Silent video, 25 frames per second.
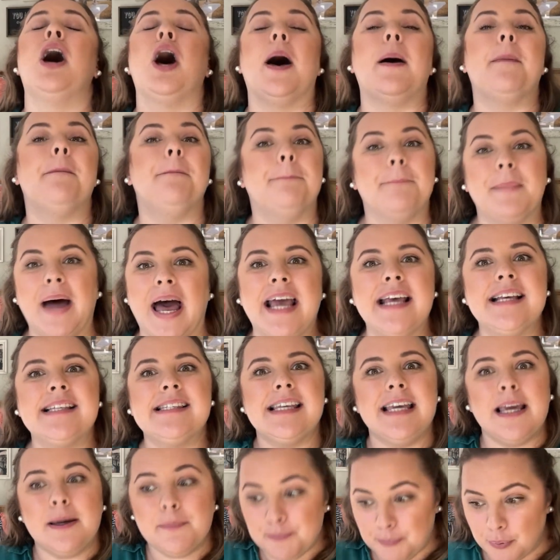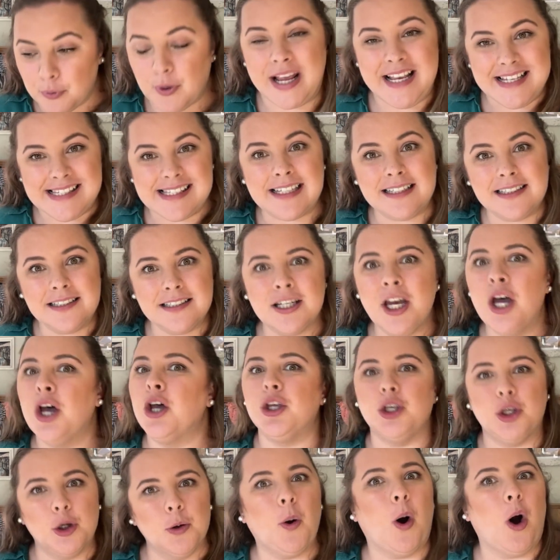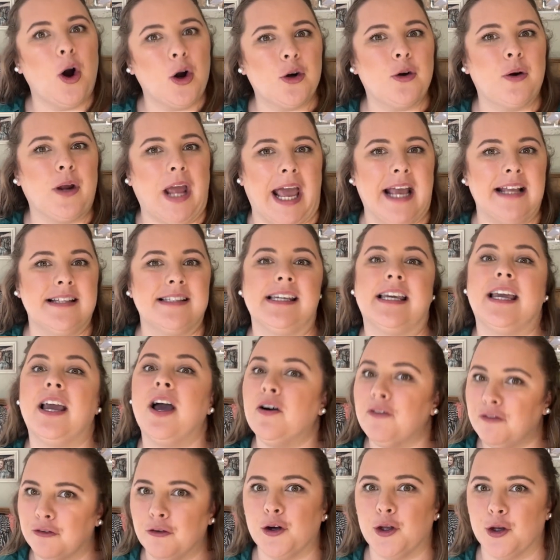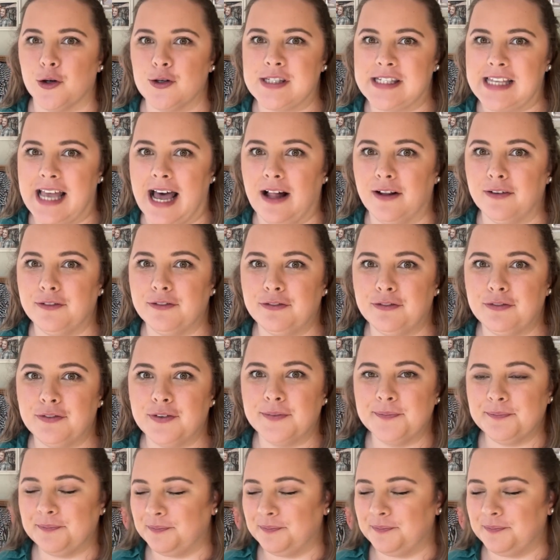amazing present you are creating for yourself.